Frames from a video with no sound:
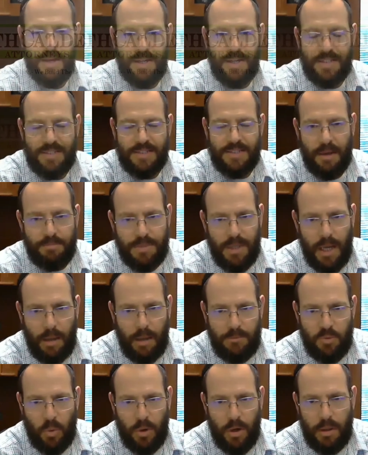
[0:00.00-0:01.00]

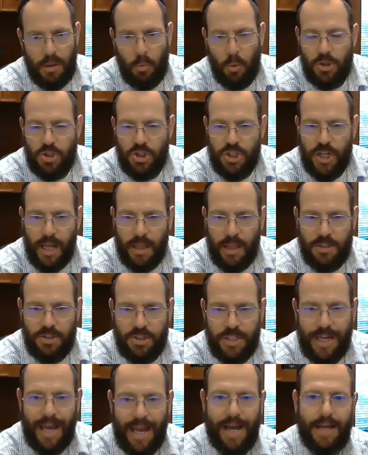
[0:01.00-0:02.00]
Sometimes one of the more
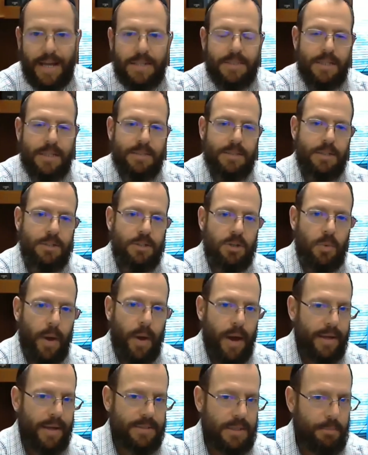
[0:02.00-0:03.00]
challenging assets to do
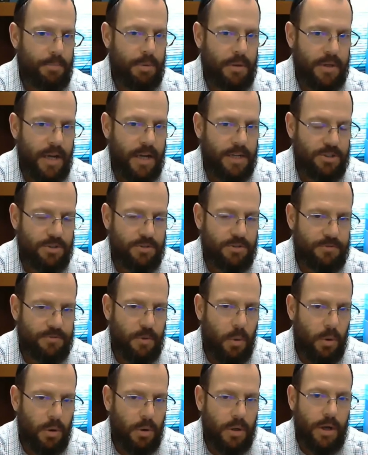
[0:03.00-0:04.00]
asset protection
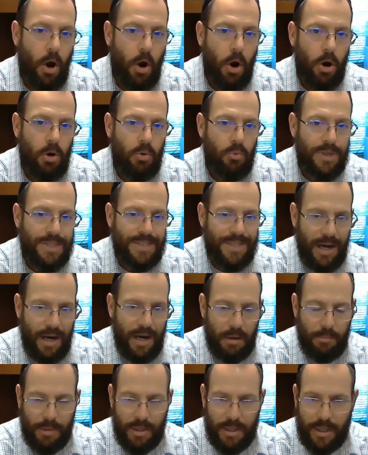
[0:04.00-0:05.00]
for are
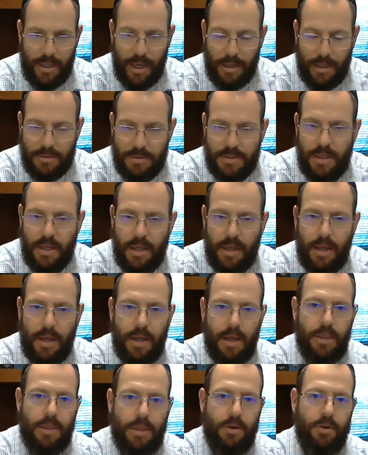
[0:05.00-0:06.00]
retirement accounts.
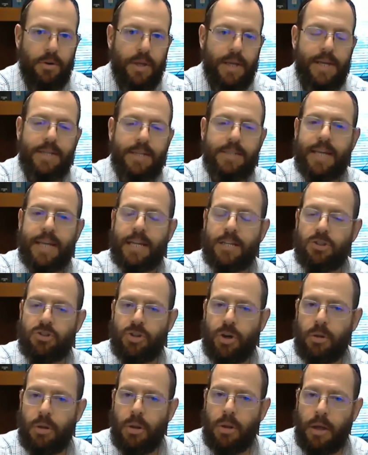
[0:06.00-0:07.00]
There is a
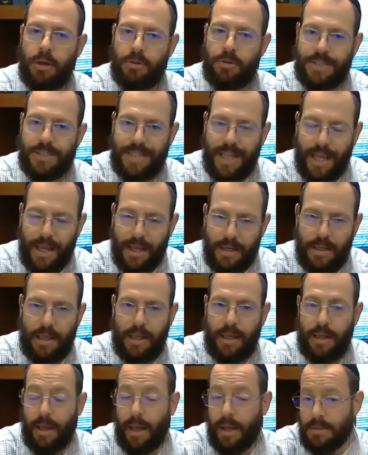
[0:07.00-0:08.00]
general
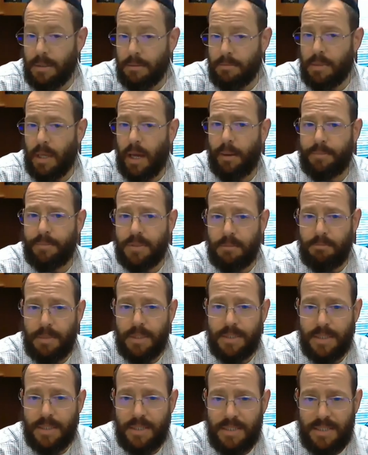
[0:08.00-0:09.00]
understanding and sometimes a
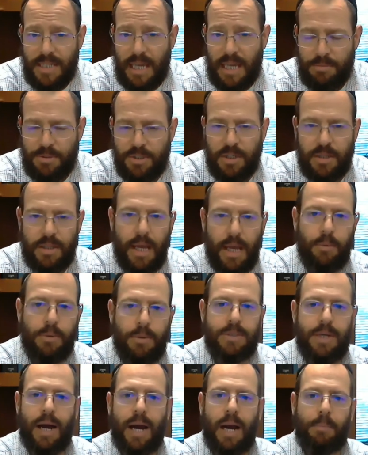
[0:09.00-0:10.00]
misconception that
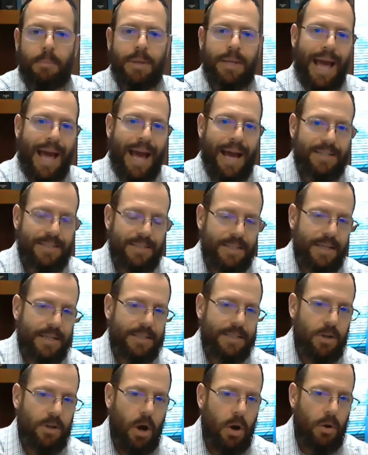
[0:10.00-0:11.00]
retirement
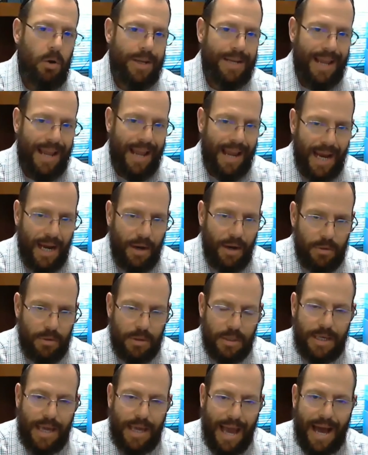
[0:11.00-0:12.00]
assets are
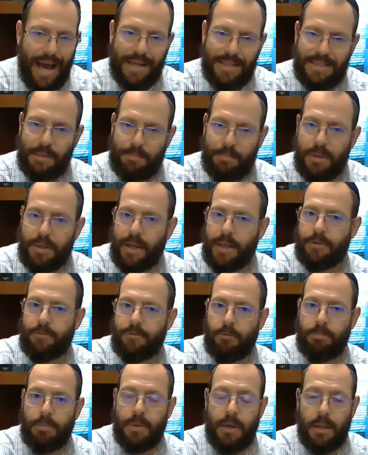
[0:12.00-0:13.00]
inherently asset
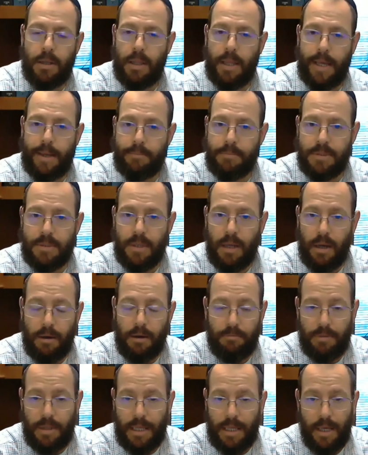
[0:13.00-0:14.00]
protected from the claims
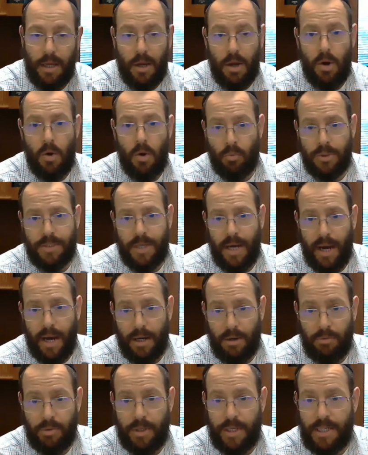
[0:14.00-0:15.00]
of the
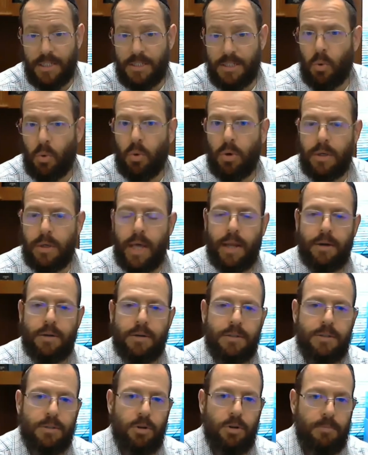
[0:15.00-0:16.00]
retirees or
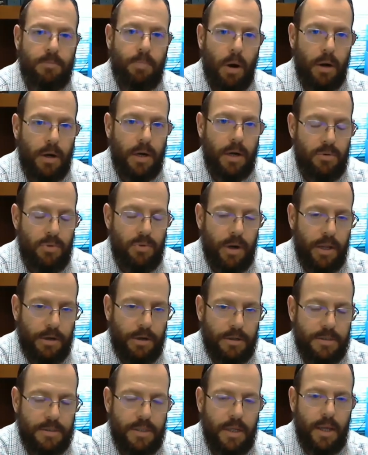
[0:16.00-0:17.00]
debtors, third-party
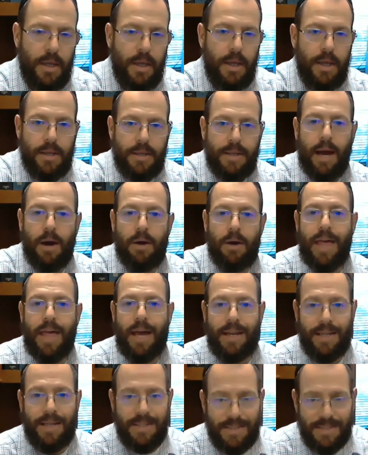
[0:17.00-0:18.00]
creditors. Now,
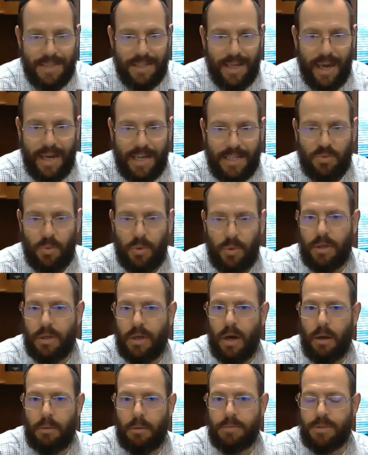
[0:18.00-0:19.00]
that is the case when
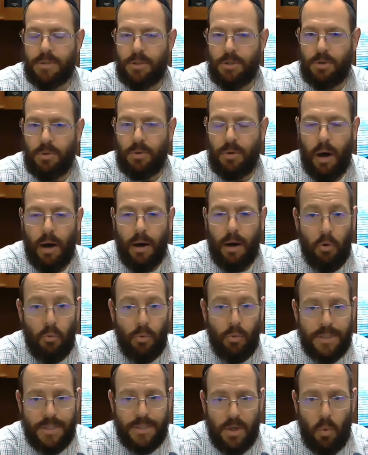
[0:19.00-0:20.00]
it comes to
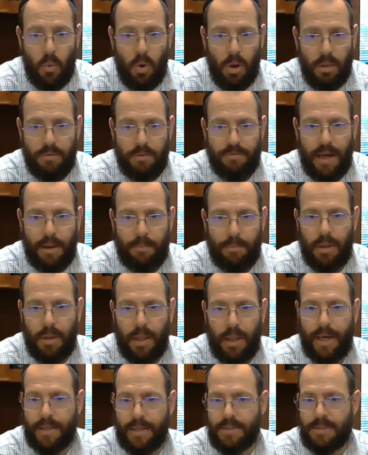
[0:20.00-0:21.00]
ERISA qualified
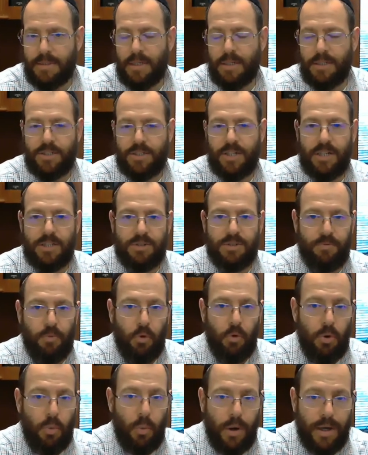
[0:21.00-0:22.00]
plans such as
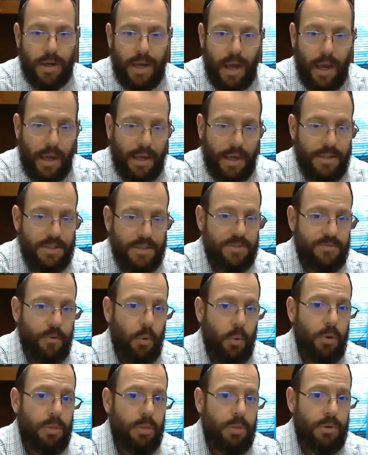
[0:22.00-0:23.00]
401ks,
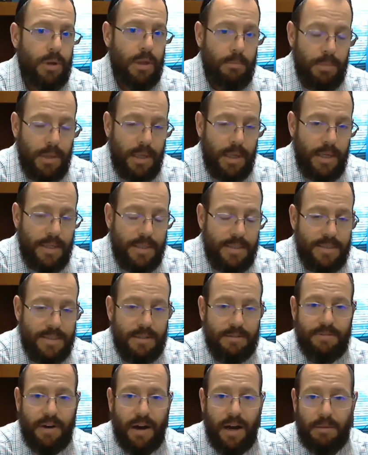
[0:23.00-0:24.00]
403bs,
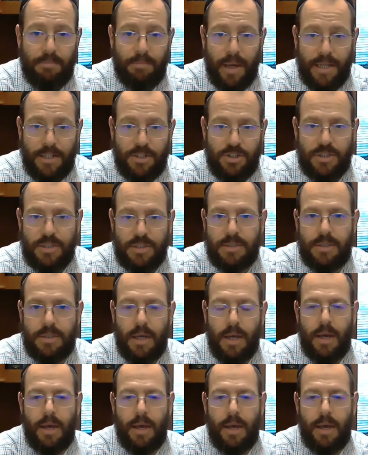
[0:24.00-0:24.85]
defined pensions,